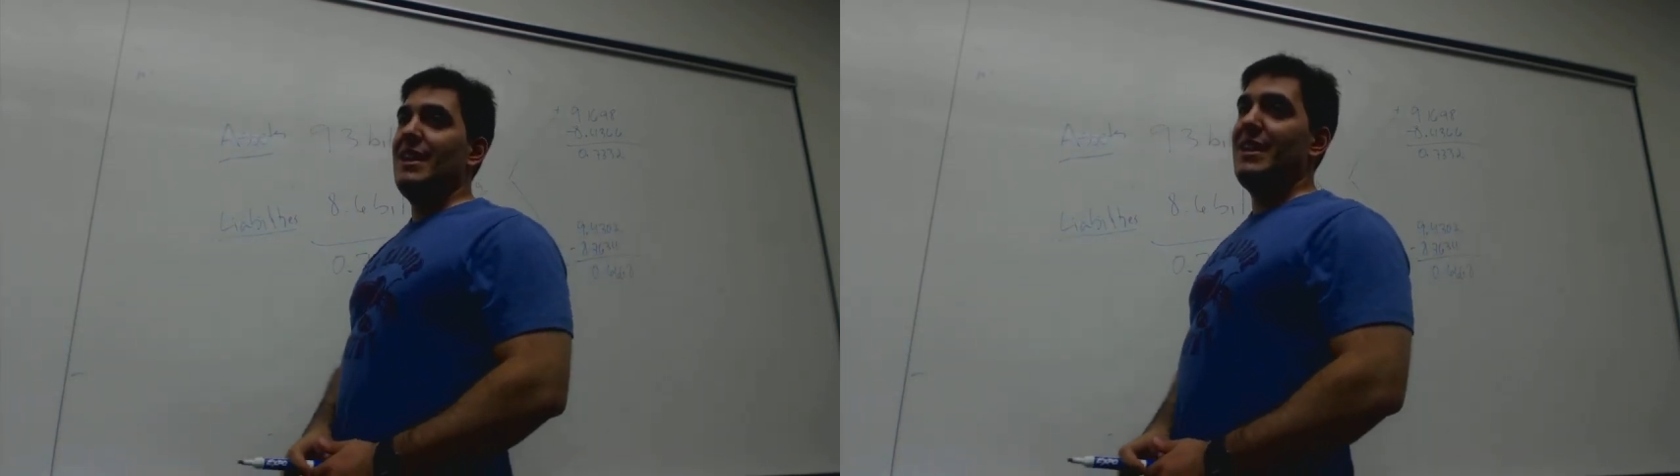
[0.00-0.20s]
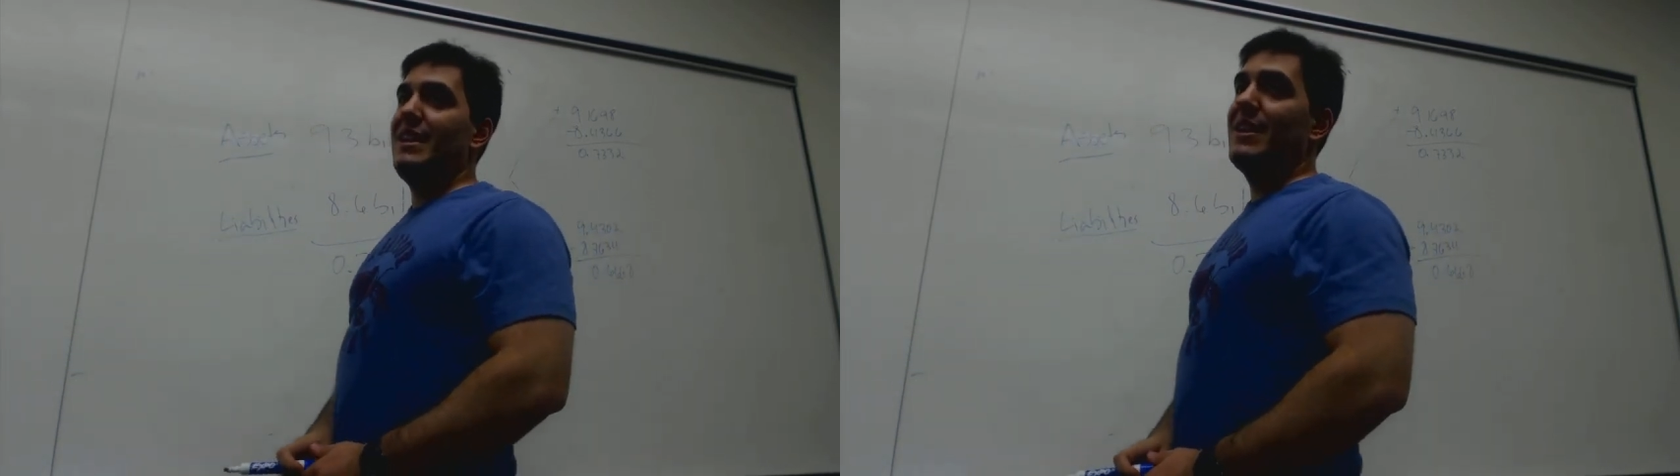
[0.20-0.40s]

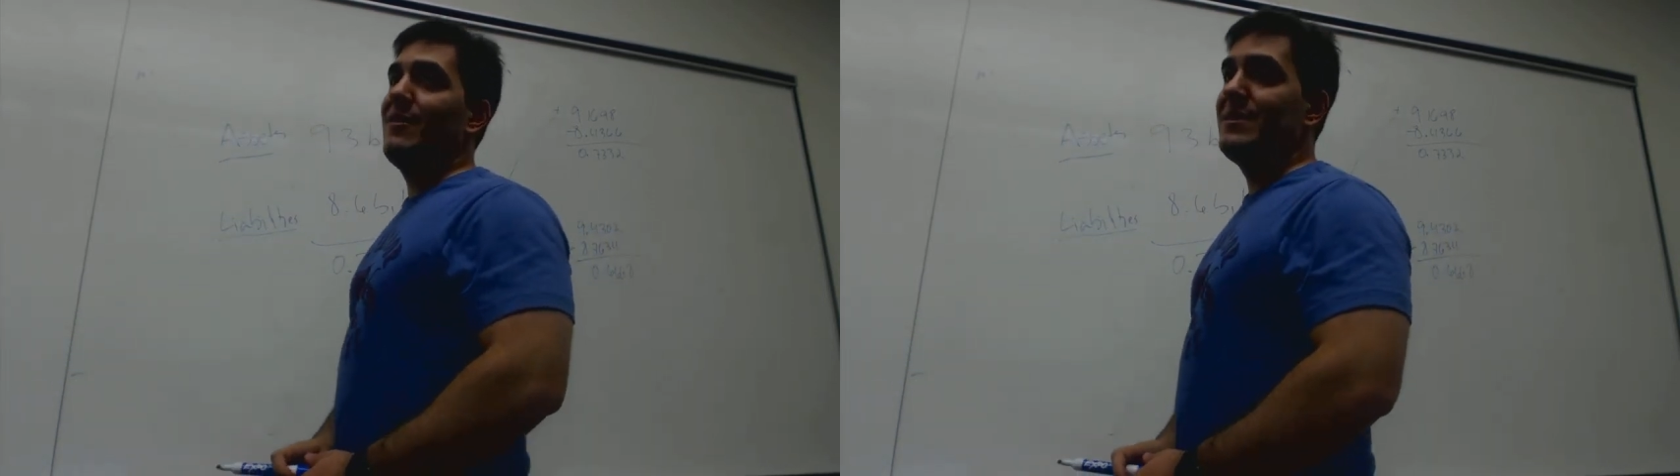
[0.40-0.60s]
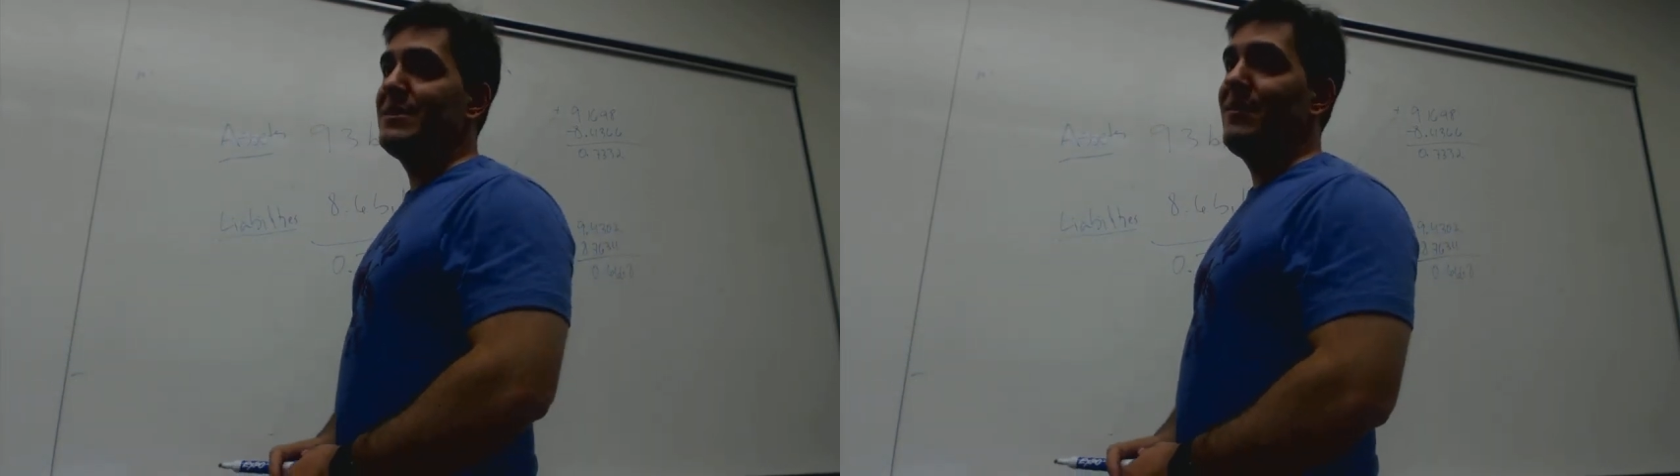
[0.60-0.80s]
it
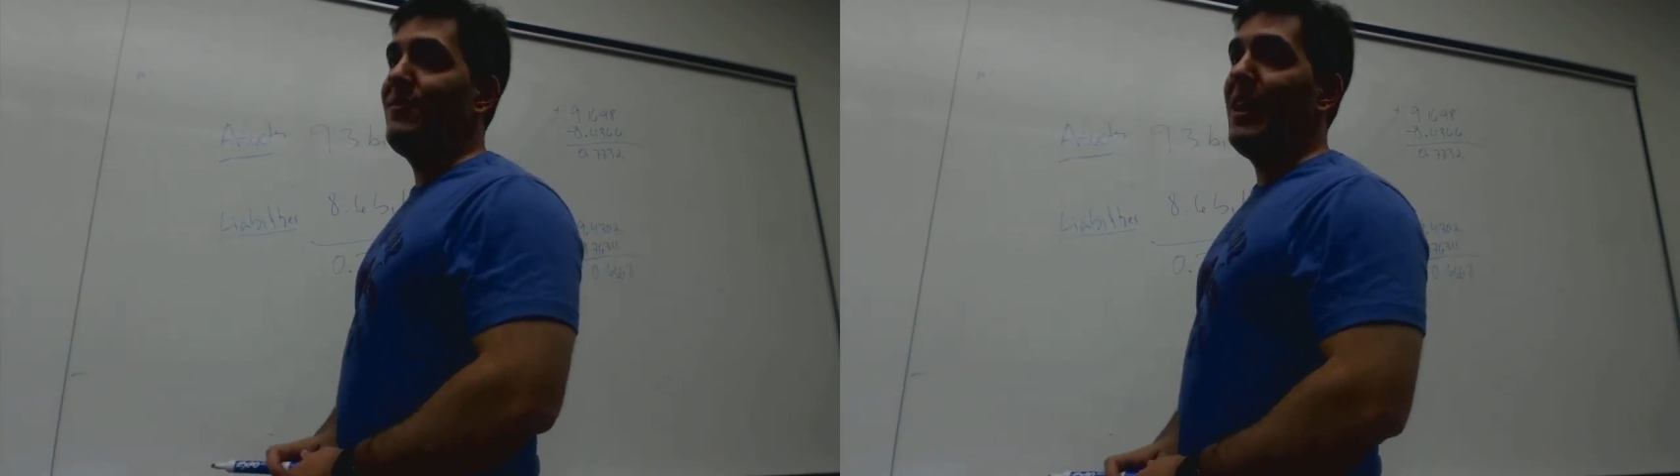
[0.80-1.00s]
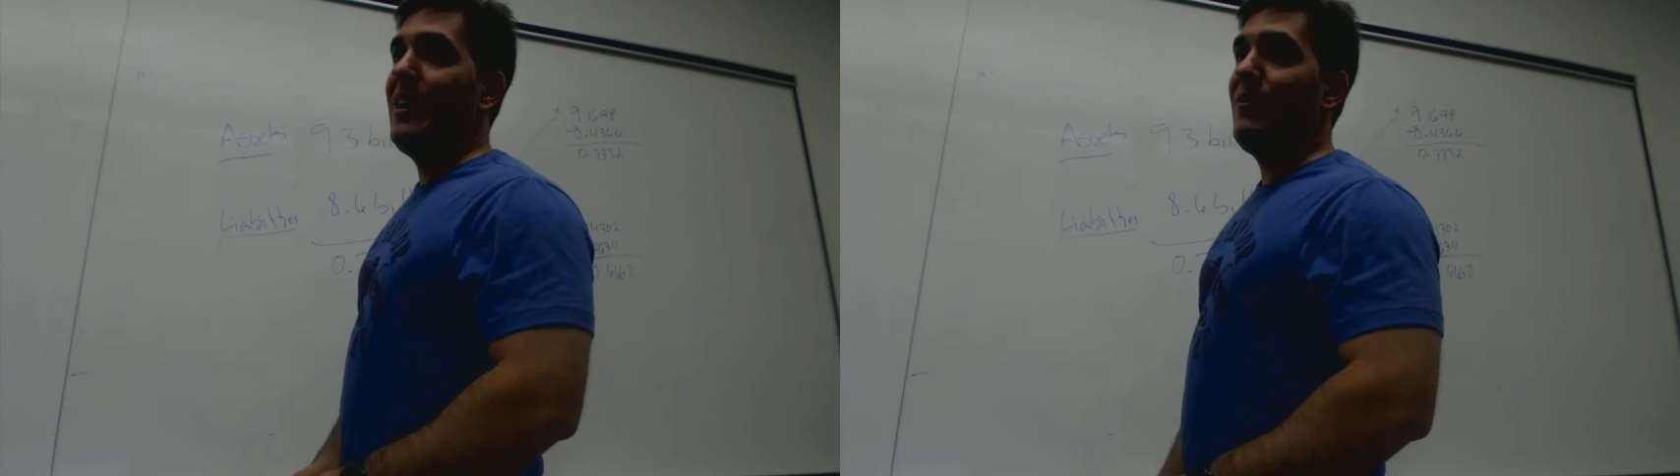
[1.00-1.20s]
decreases in
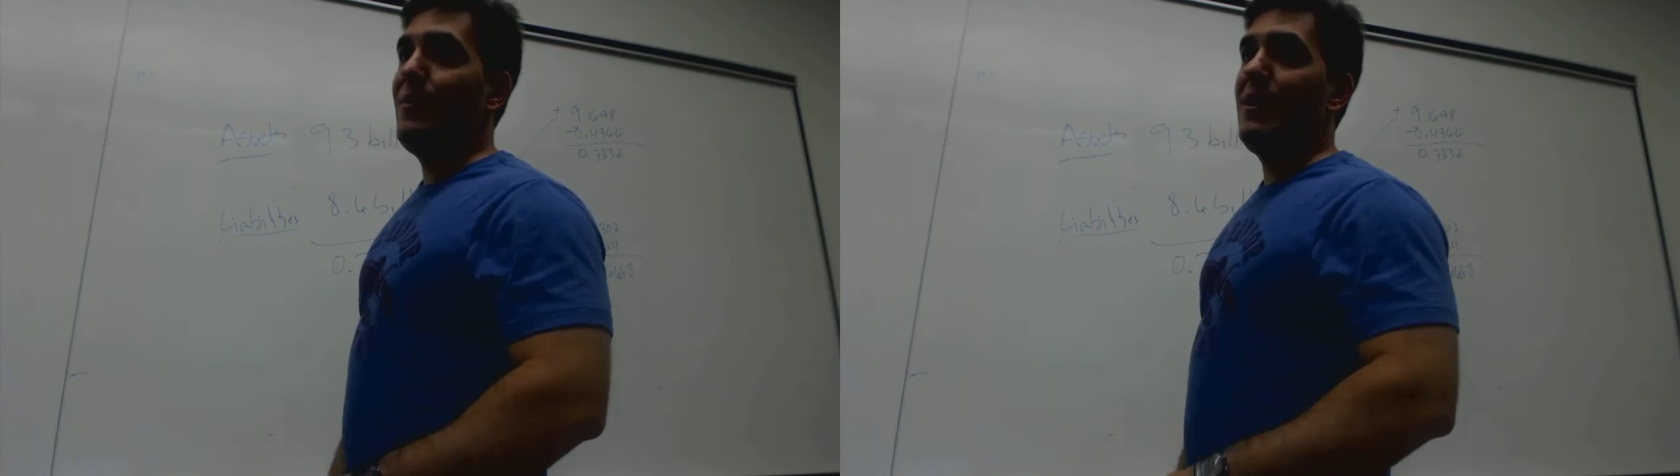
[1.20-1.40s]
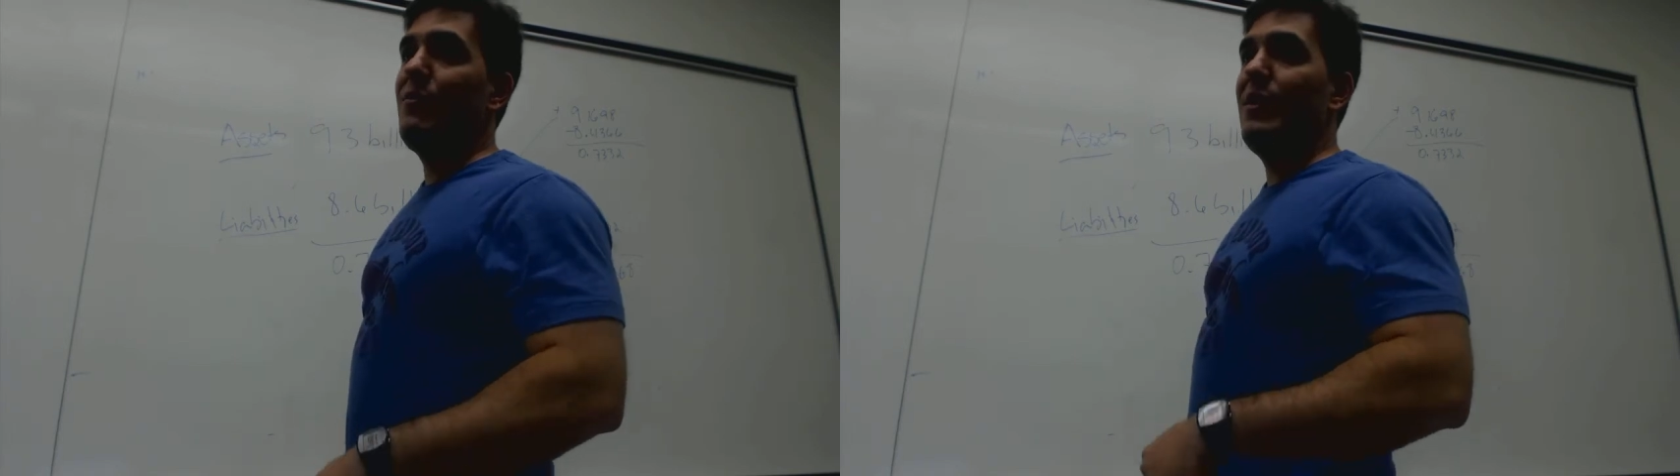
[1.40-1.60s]
value by